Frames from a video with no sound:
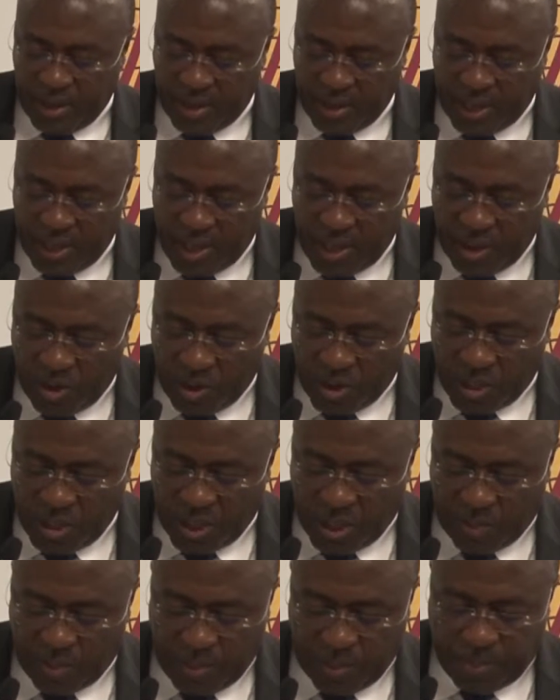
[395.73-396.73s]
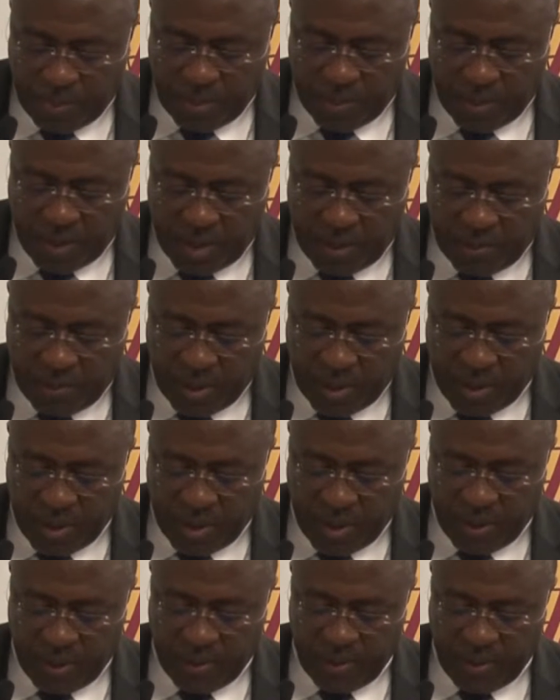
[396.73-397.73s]
The innocent people of
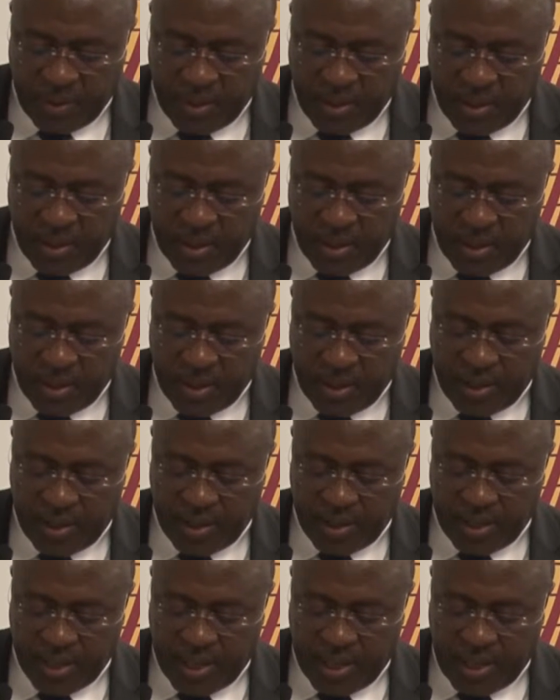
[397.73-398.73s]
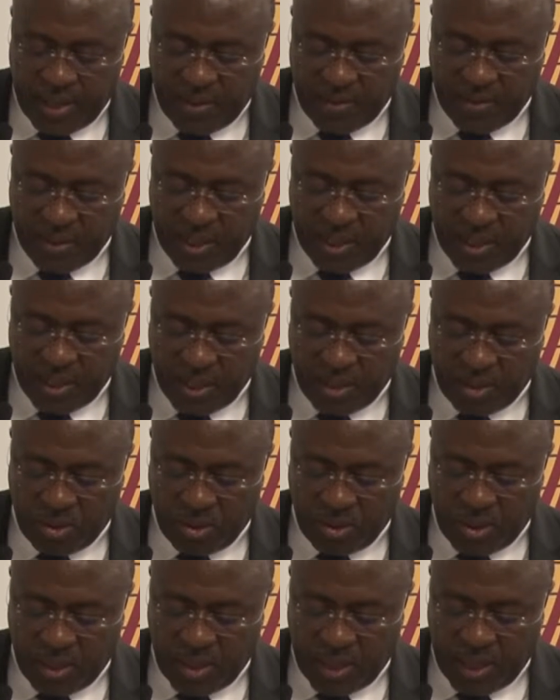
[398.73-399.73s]
Africa deserve a
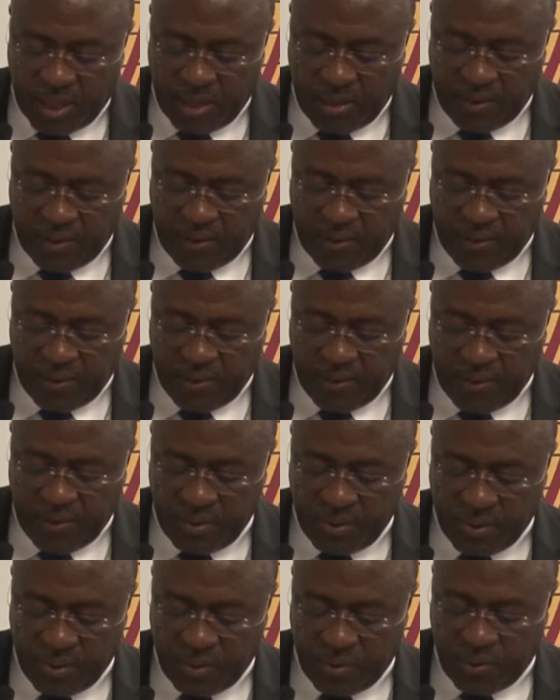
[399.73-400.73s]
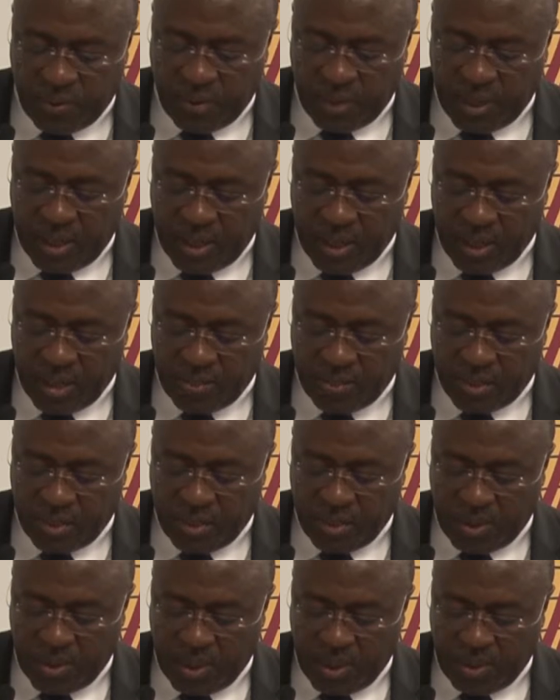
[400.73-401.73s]
settled life to fully
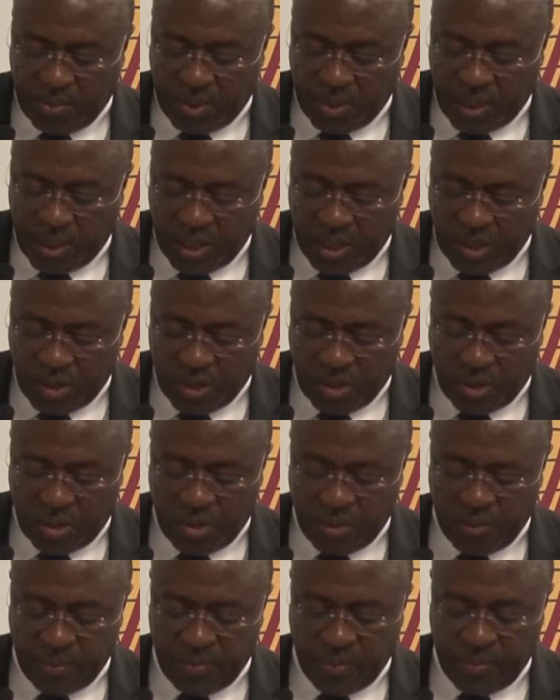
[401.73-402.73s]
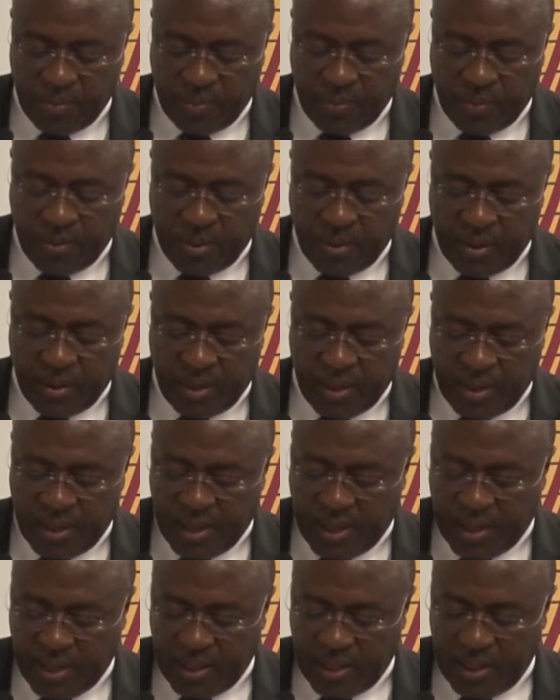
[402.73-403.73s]
exploit their potential,
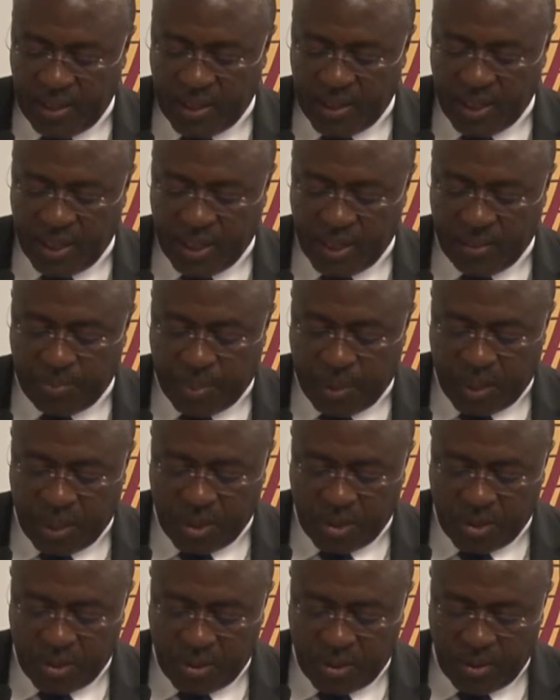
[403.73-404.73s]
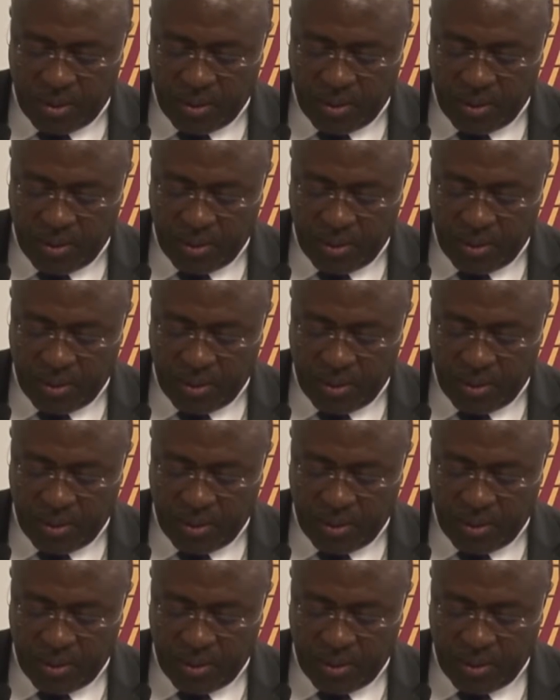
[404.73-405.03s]
and this aspiration